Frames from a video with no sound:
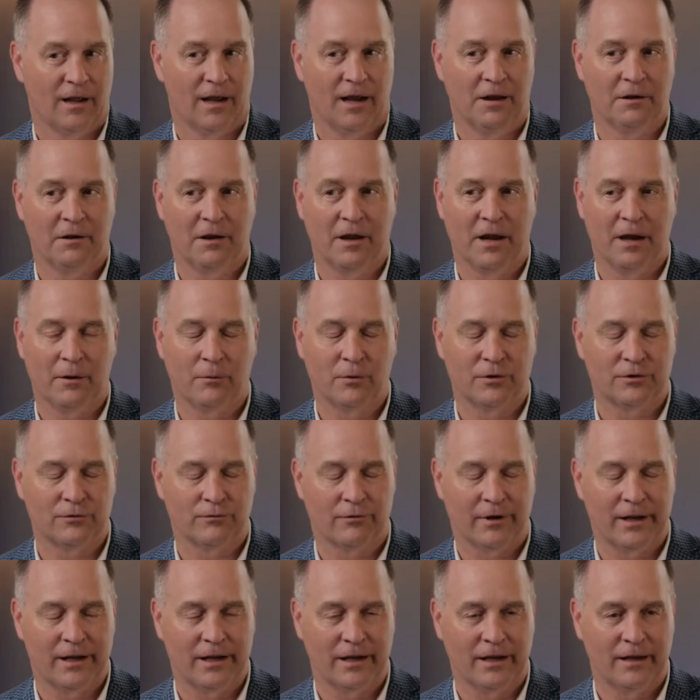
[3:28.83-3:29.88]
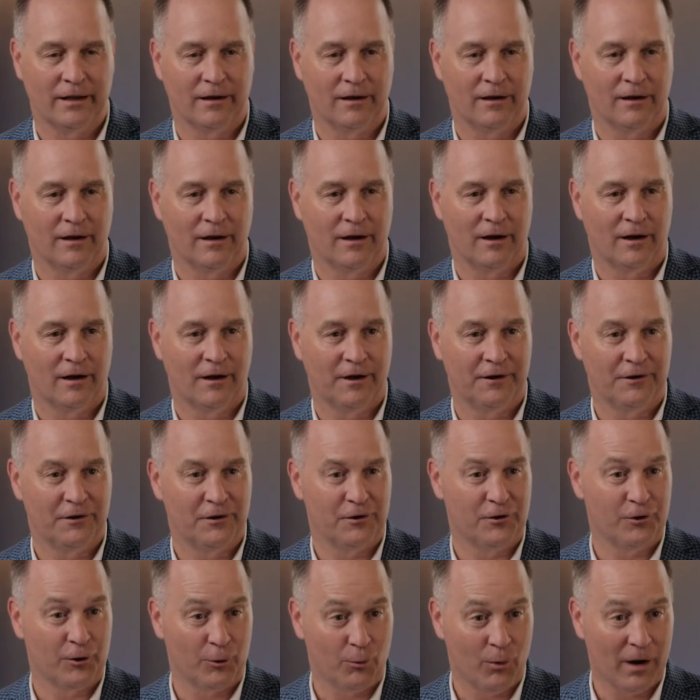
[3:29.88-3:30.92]
I was reading
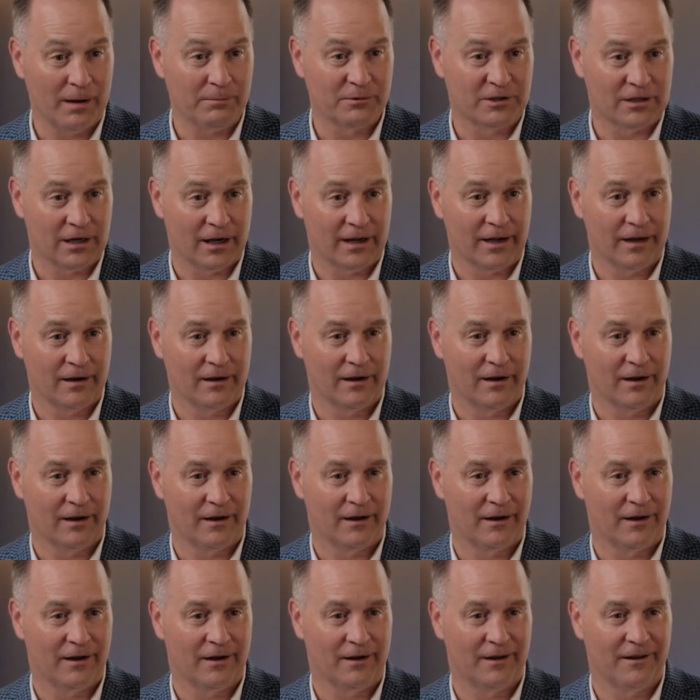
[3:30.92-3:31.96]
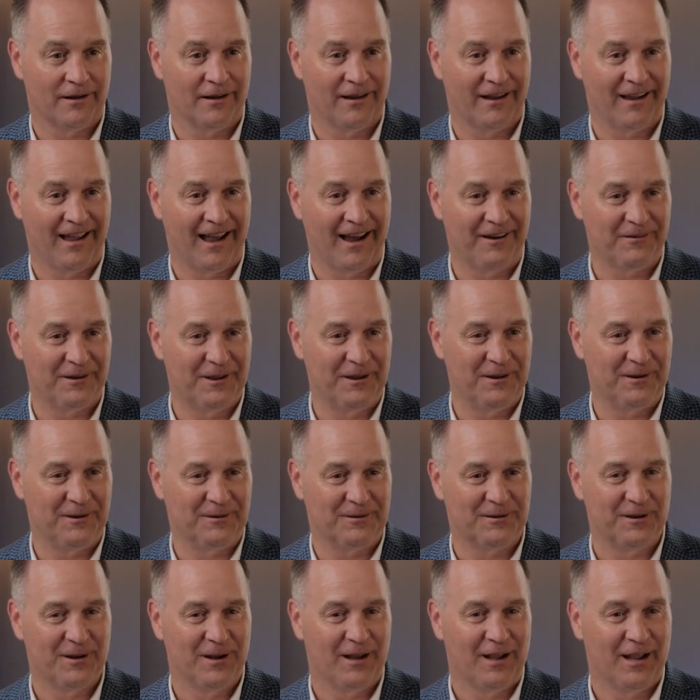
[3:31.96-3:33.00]
on your website how
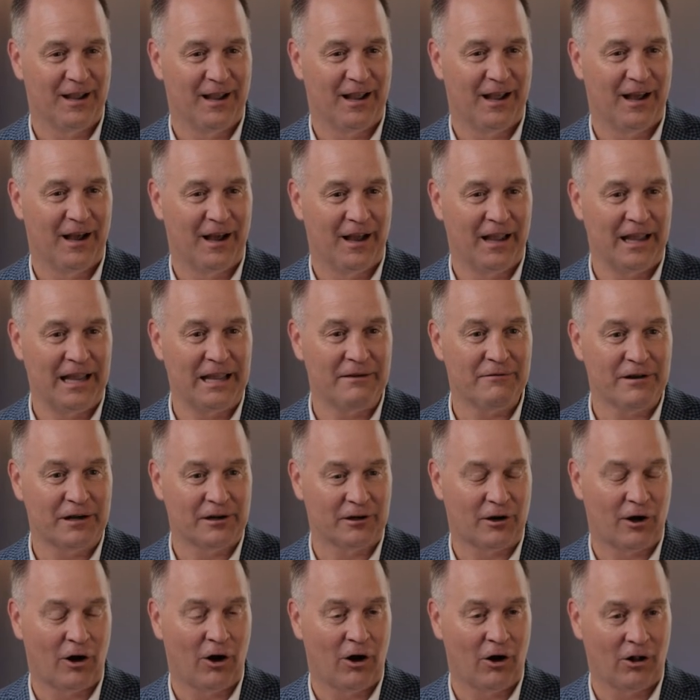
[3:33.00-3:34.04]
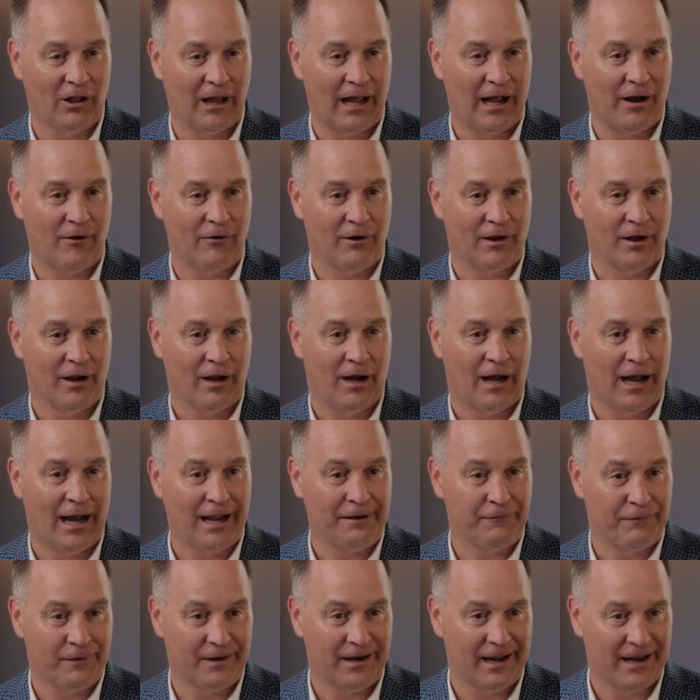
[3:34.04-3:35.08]
you even call out
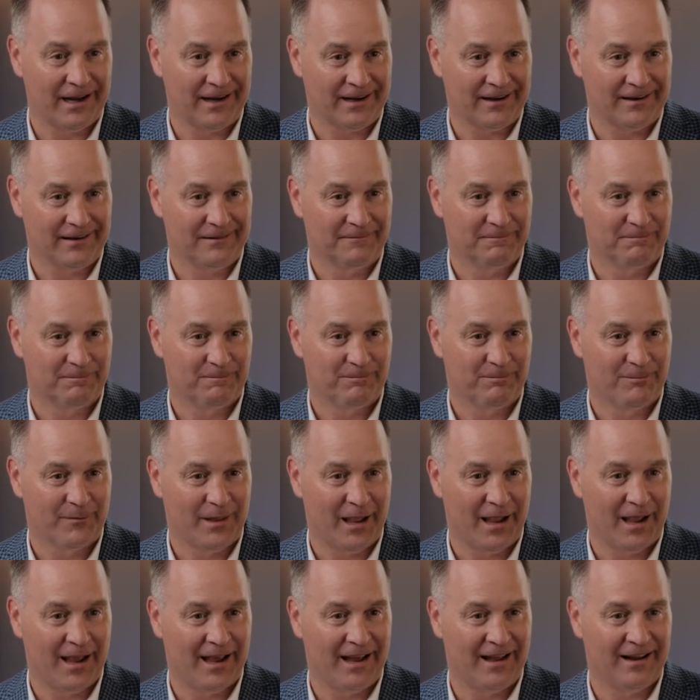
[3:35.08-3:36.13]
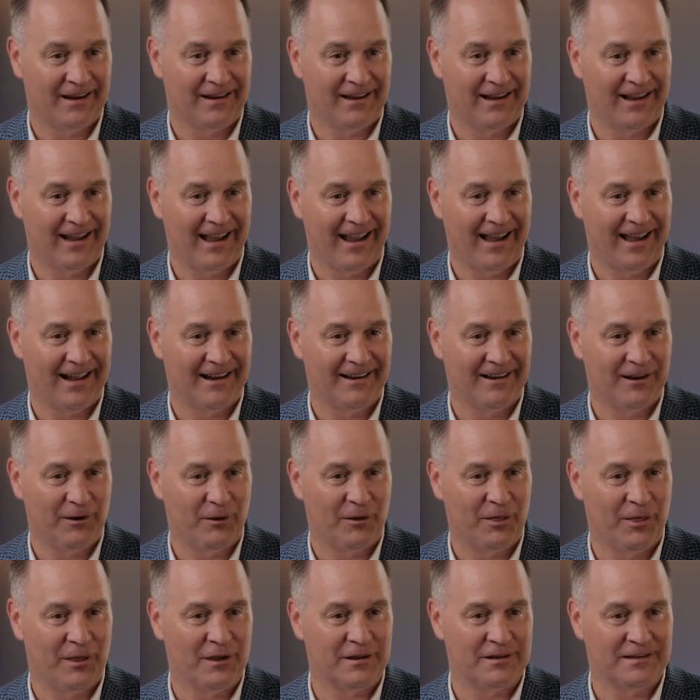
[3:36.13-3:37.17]
hyphenating and
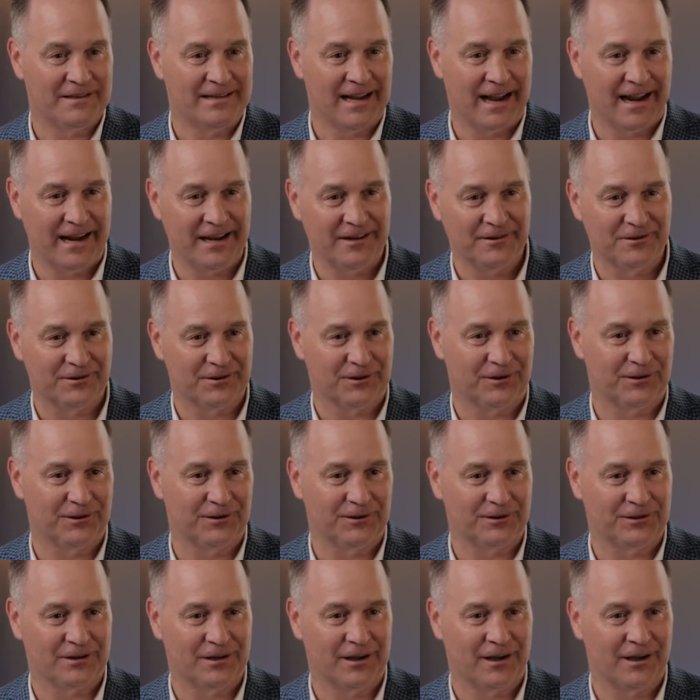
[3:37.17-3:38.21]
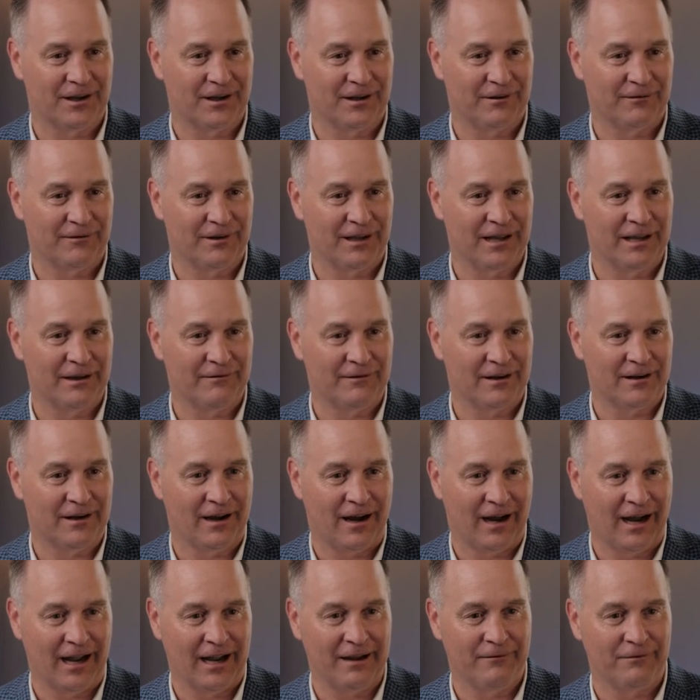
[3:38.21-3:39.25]
the dangers of even
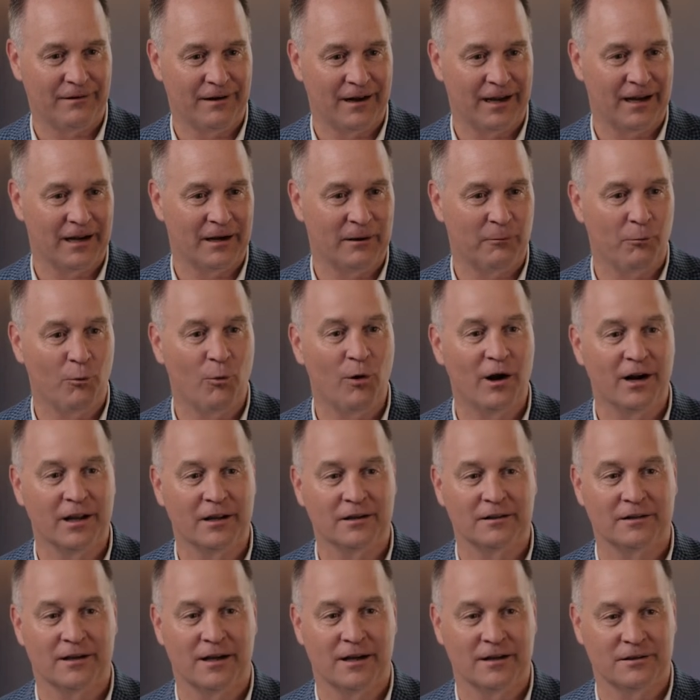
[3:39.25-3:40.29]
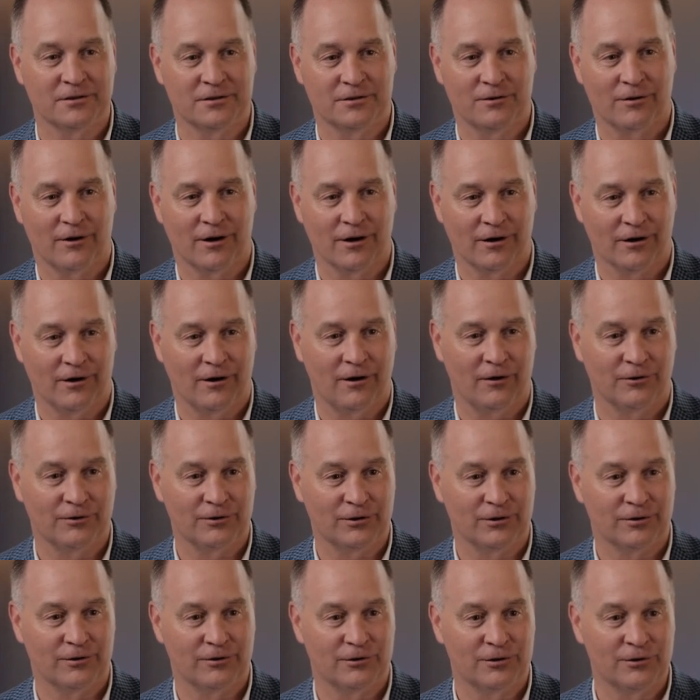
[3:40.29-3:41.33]
hyphenating, what it does to our
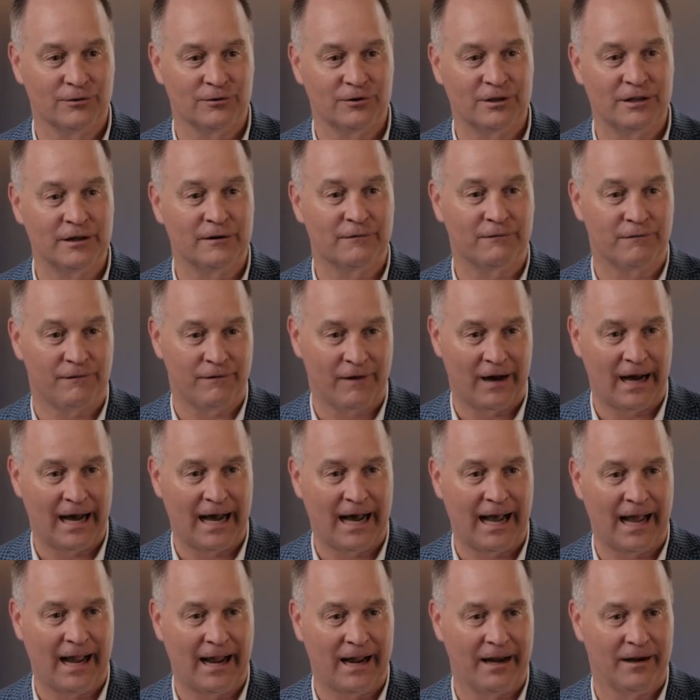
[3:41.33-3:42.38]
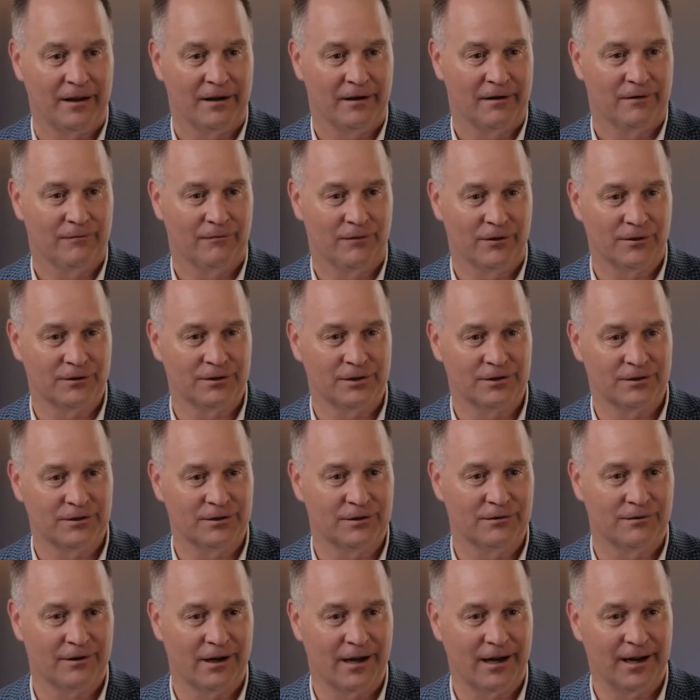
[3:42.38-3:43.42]
culture to divide versus
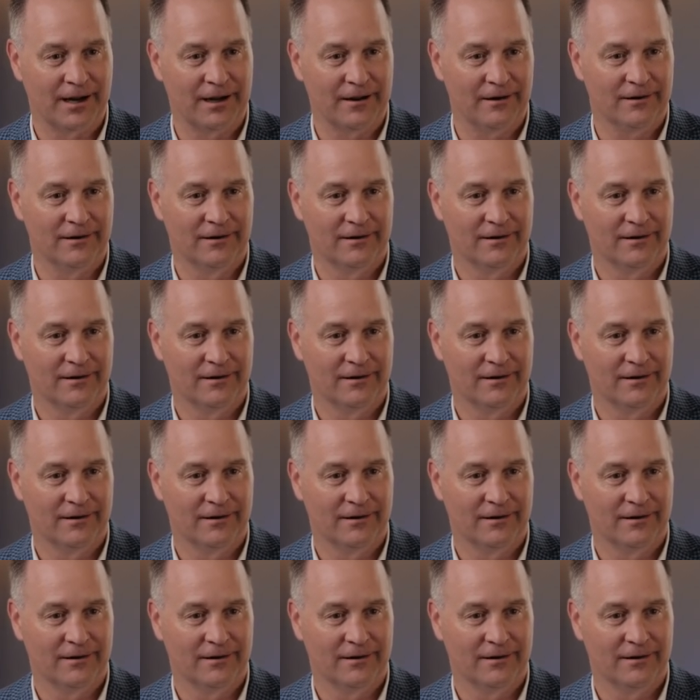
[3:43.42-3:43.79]
unite.